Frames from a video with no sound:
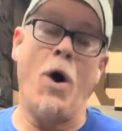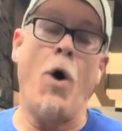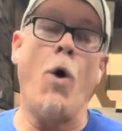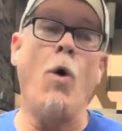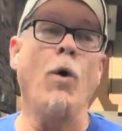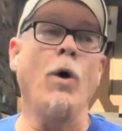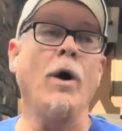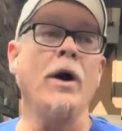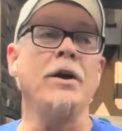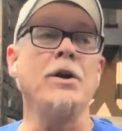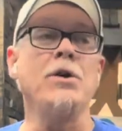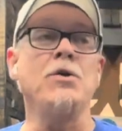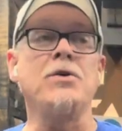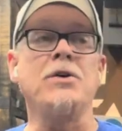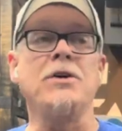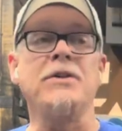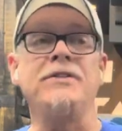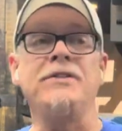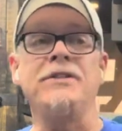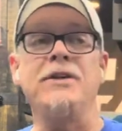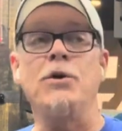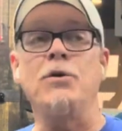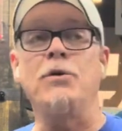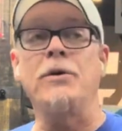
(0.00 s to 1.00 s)
Or a new
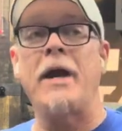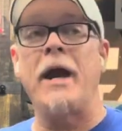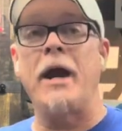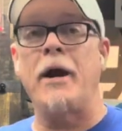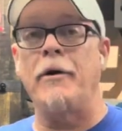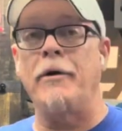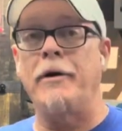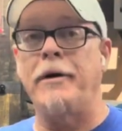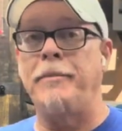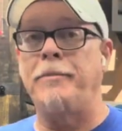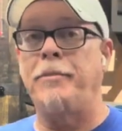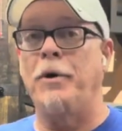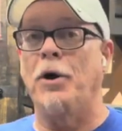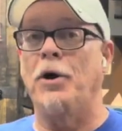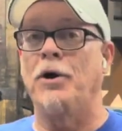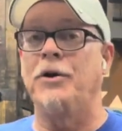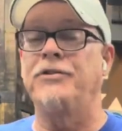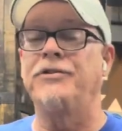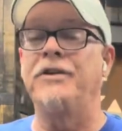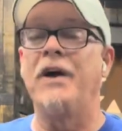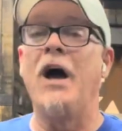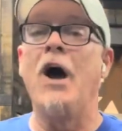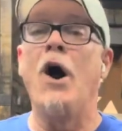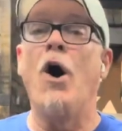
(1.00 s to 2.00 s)
concealed carry
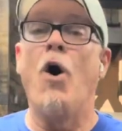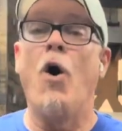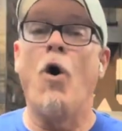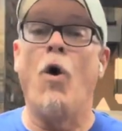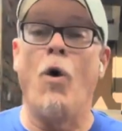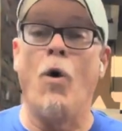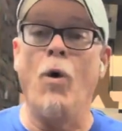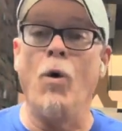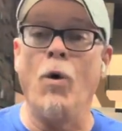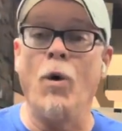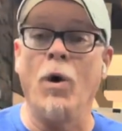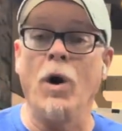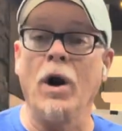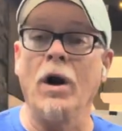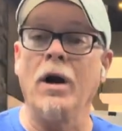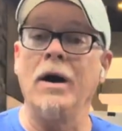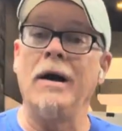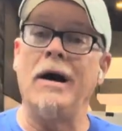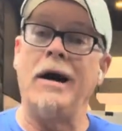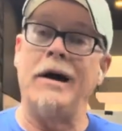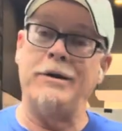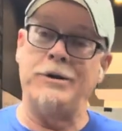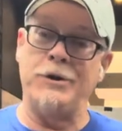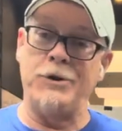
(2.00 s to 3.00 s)
purse, or
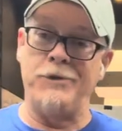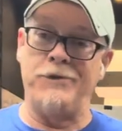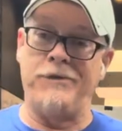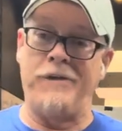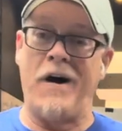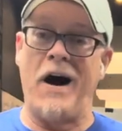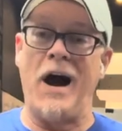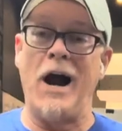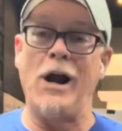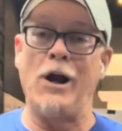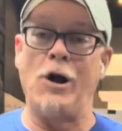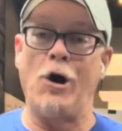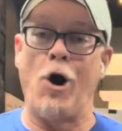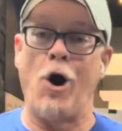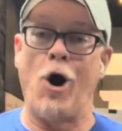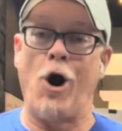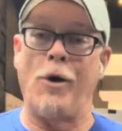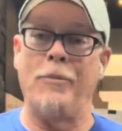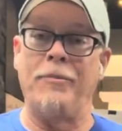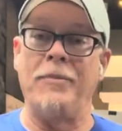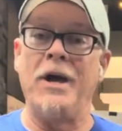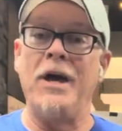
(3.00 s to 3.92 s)
a new firearm.